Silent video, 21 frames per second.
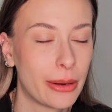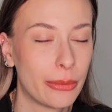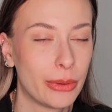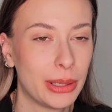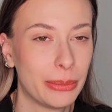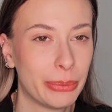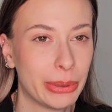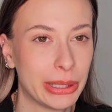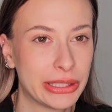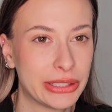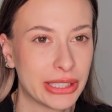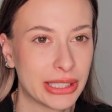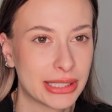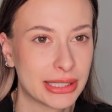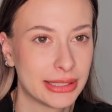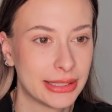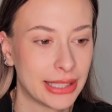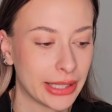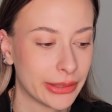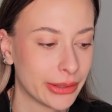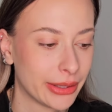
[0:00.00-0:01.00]
will purchase
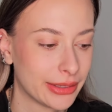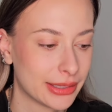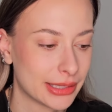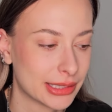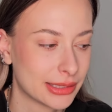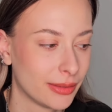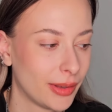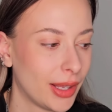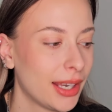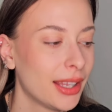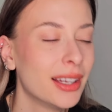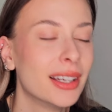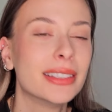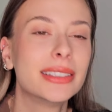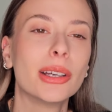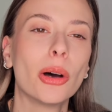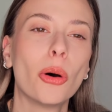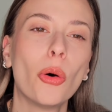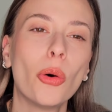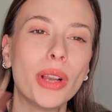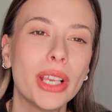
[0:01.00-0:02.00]
that one as well.
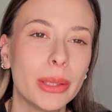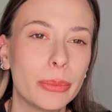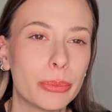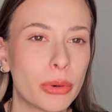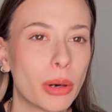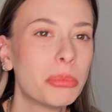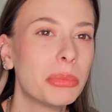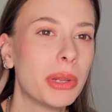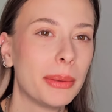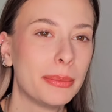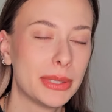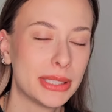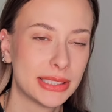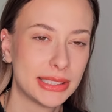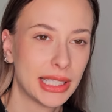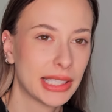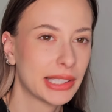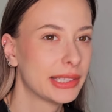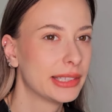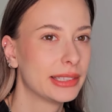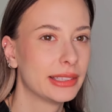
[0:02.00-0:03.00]
The only problem is
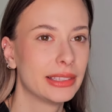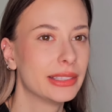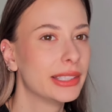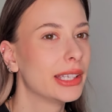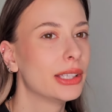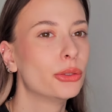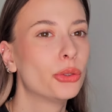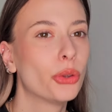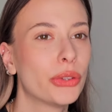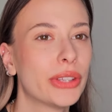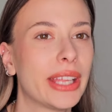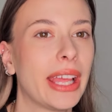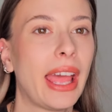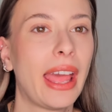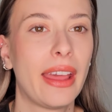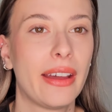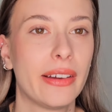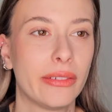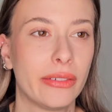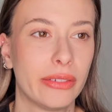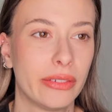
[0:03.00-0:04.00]
that they don't
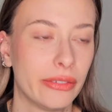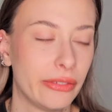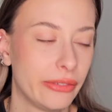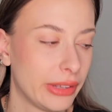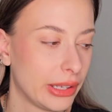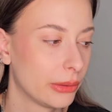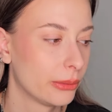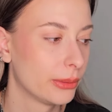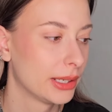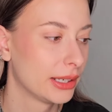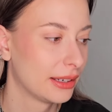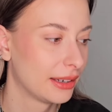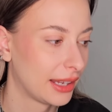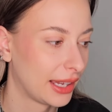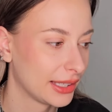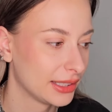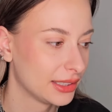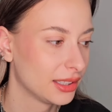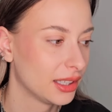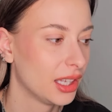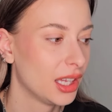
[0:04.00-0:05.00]
have very
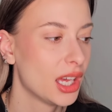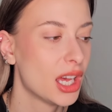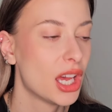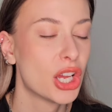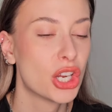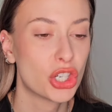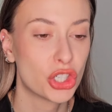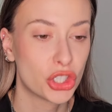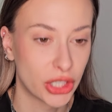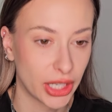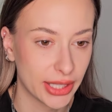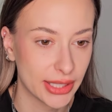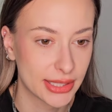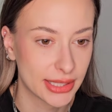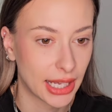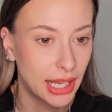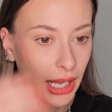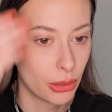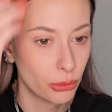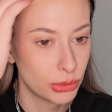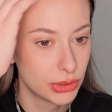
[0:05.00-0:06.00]
light shades.
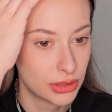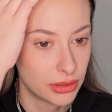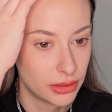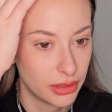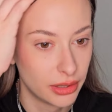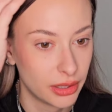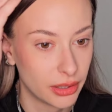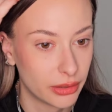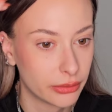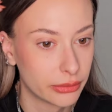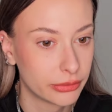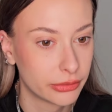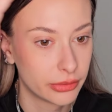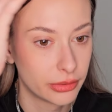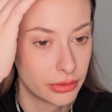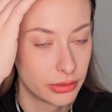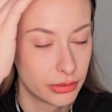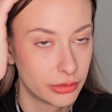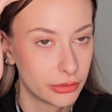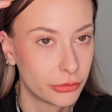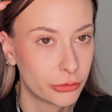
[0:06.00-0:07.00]
I would love
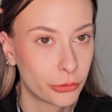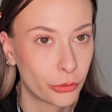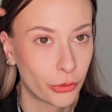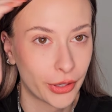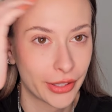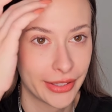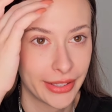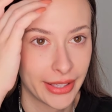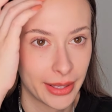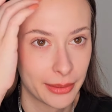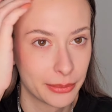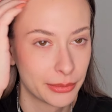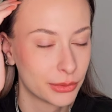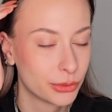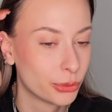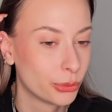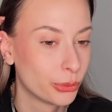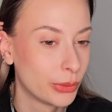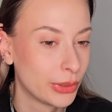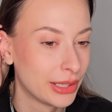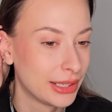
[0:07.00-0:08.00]
for them
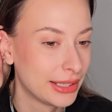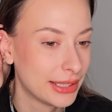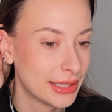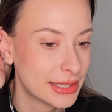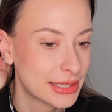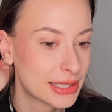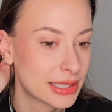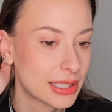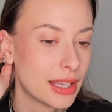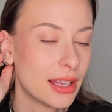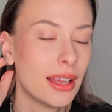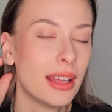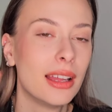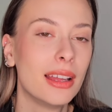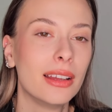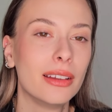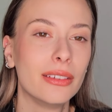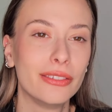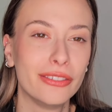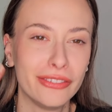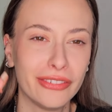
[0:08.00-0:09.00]
to release
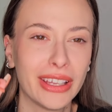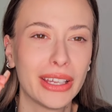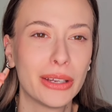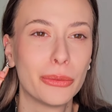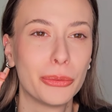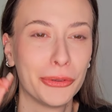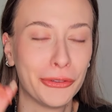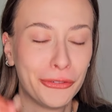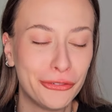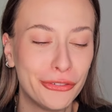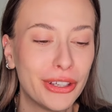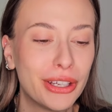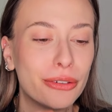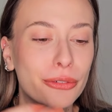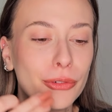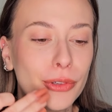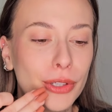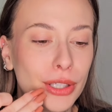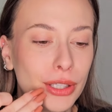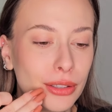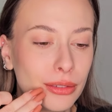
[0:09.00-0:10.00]
very,
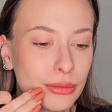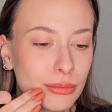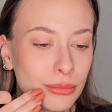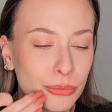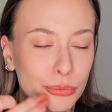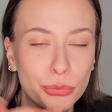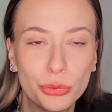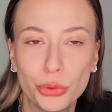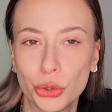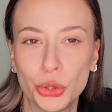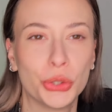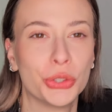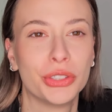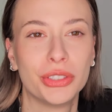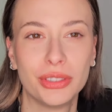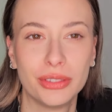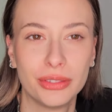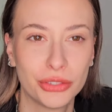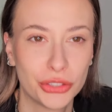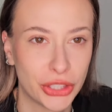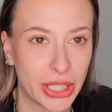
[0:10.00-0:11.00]
very nude
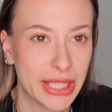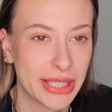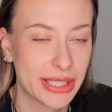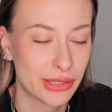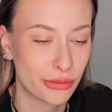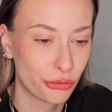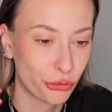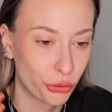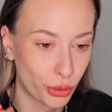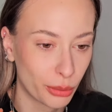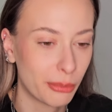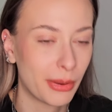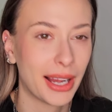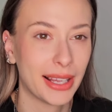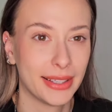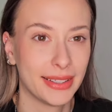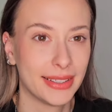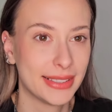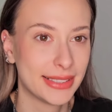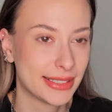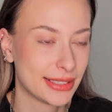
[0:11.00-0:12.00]
shades for
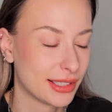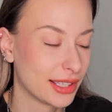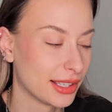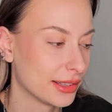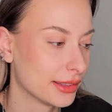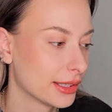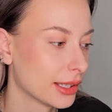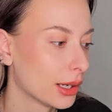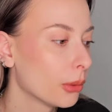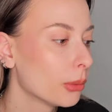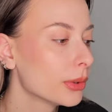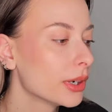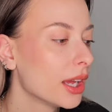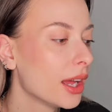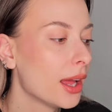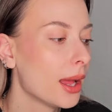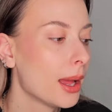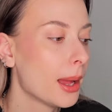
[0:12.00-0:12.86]
my skin tone.